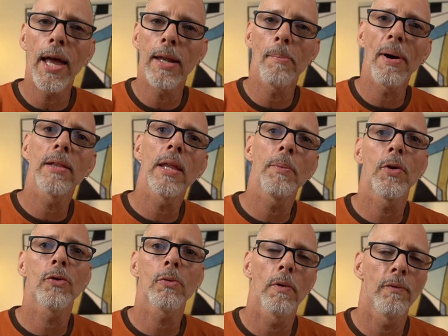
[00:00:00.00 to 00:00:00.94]
do you mind leaving
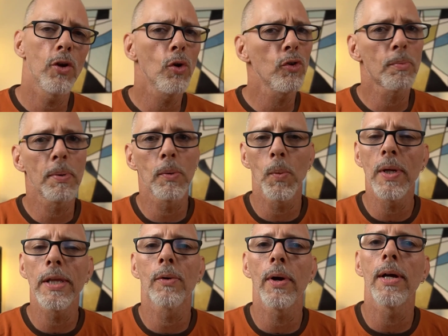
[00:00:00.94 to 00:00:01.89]
us a review? It's been
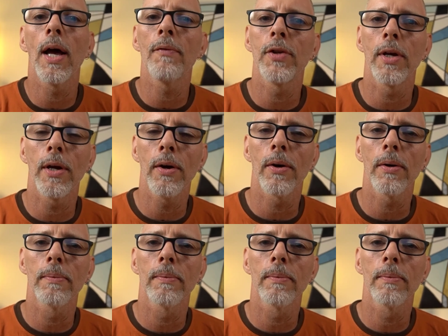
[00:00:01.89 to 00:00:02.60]
really great having you here.